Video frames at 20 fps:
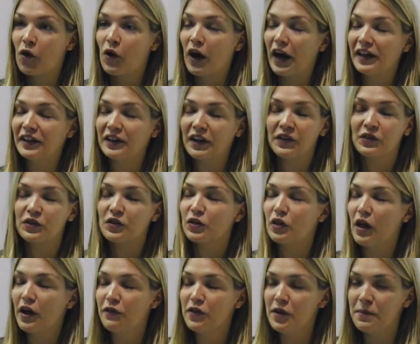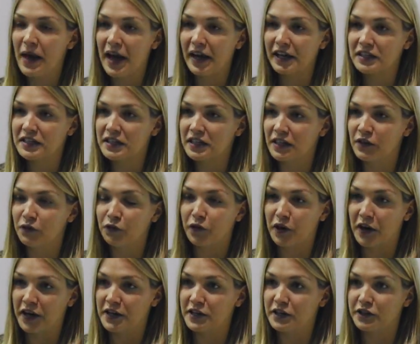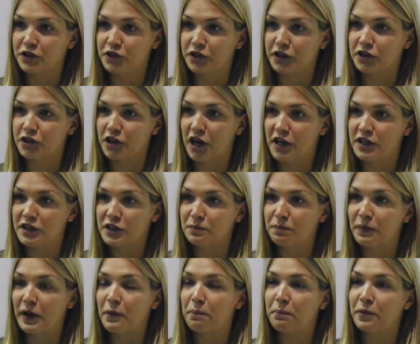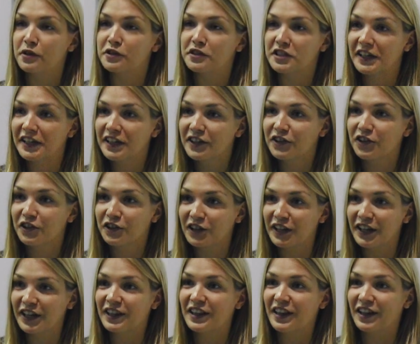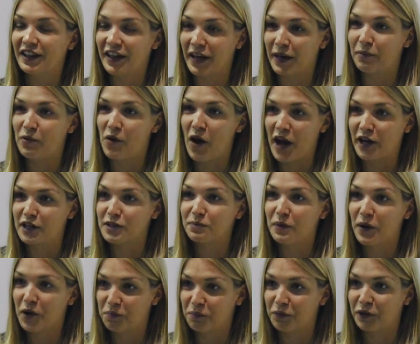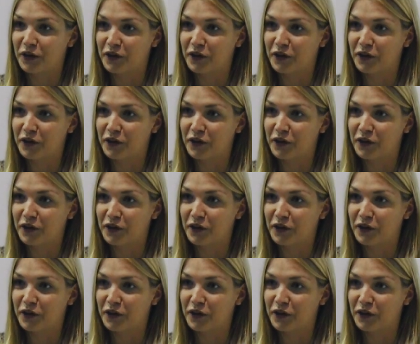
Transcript: Oh, I love the magazine for industry trends, but particularly the Labelexpo